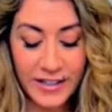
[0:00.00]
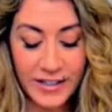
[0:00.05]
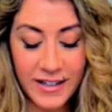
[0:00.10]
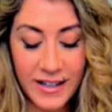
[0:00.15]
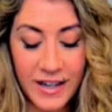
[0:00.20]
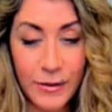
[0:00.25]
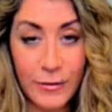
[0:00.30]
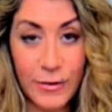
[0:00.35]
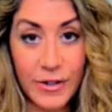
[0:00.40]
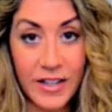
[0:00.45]

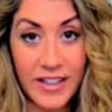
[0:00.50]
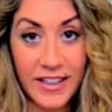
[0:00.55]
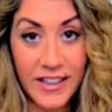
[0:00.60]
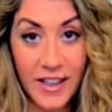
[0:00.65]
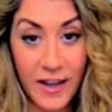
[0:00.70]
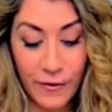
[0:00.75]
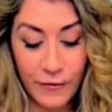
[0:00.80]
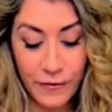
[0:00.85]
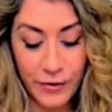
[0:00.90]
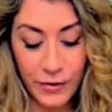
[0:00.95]
I really
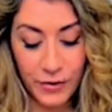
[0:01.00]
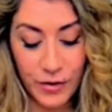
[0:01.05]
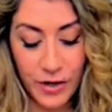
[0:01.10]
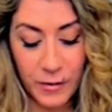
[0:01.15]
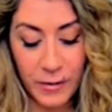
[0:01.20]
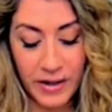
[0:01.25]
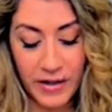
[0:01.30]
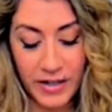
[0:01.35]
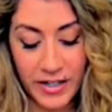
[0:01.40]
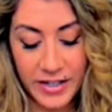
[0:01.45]
love
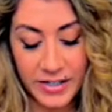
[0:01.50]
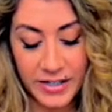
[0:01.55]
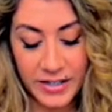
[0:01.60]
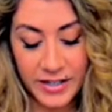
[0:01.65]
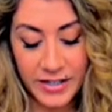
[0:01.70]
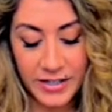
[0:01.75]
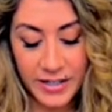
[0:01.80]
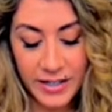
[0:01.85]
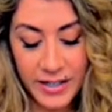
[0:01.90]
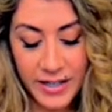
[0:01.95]
strawberries,
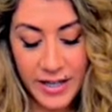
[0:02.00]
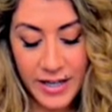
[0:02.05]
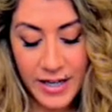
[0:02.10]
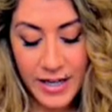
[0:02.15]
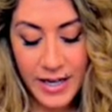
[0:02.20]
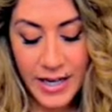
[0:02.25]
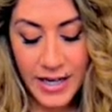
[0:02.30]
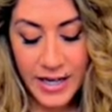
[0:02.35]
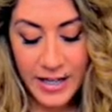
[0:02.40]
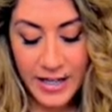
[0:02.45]

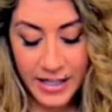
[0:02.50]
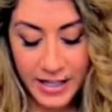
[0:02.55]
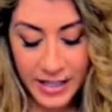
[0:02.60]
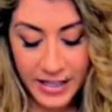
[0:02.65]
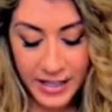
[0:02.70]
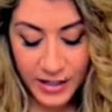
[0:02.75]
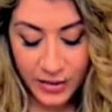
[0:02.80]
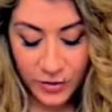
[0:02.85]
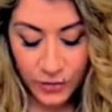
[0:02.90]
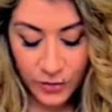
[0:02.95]
and I think it
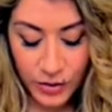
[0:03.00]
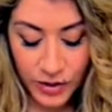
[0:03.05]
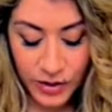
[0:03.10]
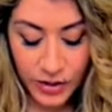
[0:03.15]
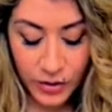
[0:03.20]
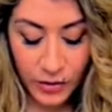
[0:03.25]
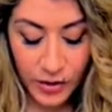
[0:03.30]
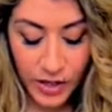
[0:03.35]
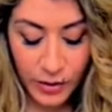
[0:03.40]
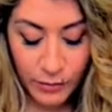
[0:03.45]
tastes really
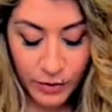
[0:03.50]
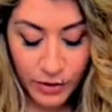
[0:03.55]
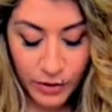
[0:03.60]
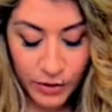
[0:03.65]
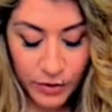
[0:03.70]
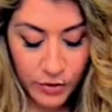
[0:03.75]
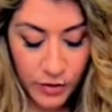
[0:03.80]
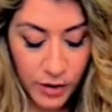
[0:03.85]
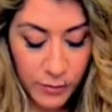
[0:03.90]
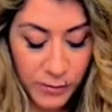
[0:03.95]
great with the
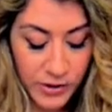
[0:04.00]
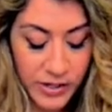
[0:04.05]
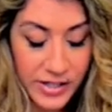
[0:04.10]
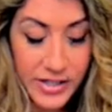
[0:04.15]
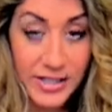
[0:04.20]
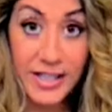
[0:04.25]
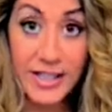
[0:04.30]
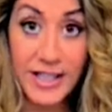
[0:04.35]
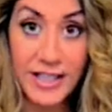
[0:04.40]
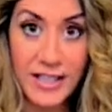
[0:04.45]

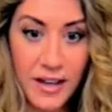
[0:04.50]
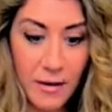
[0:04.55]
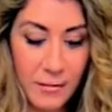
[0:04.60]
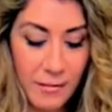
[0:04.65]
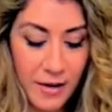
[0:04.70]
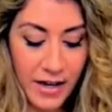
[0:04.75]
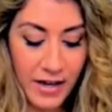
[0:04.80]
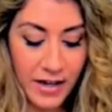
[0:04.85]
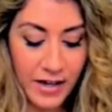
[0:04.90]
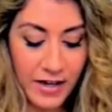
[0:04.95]
strawberries and the
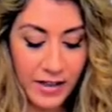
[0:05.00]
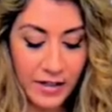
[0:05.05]
nutmeg,